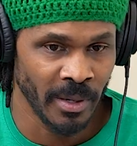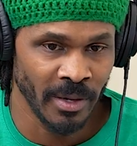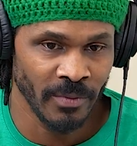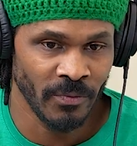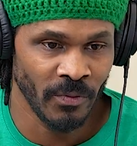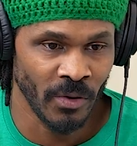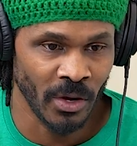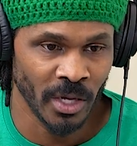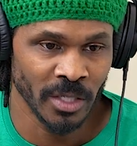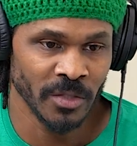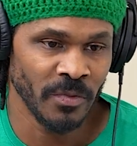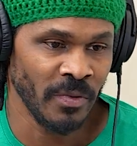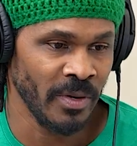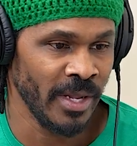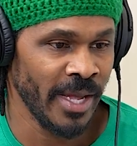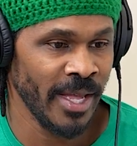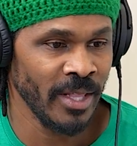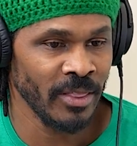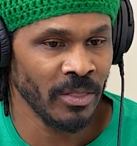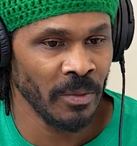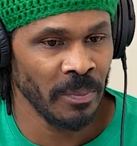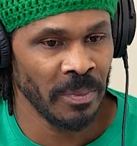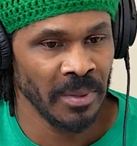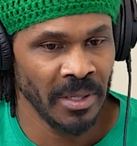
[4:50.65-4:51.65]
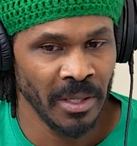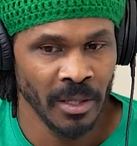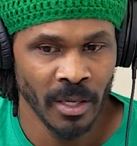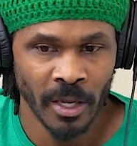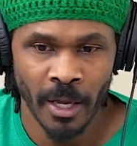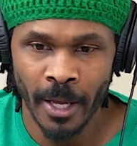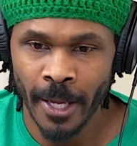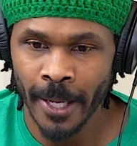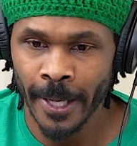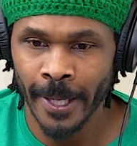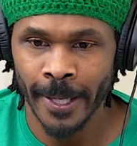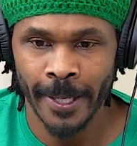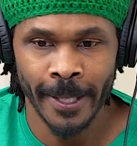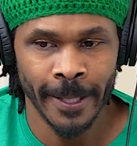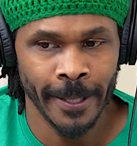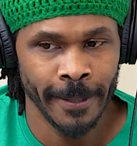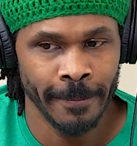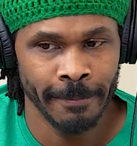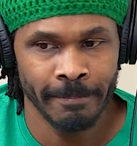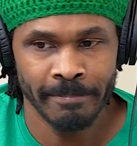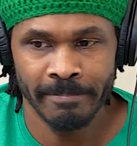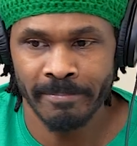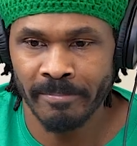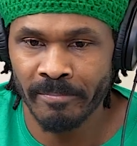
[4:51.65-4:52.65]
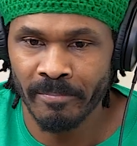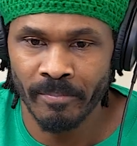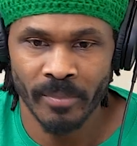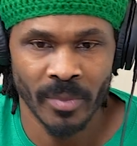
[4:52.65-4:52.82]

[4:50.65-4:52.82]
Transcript: But far as philanthropy, um,